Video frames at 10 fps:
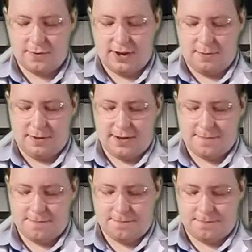it a bit.
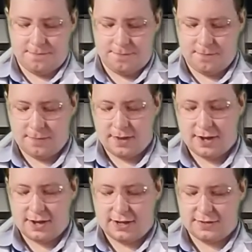
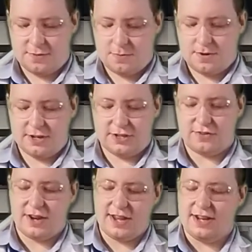Because if you put it
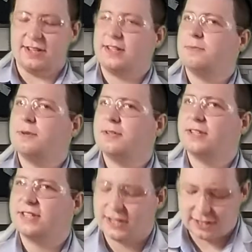straight in, sometimes it'll
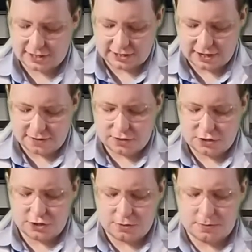stick to the side of the
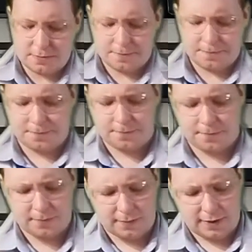tube.
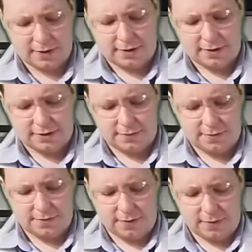So if you
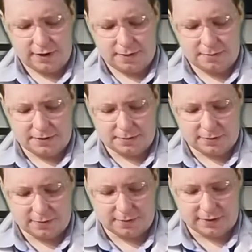fold it up into
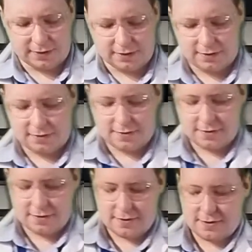more of a,
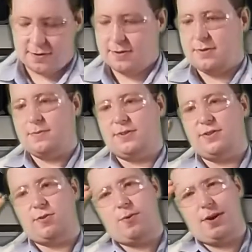well, it's
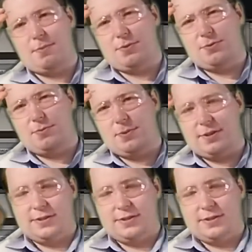not quite a ball, but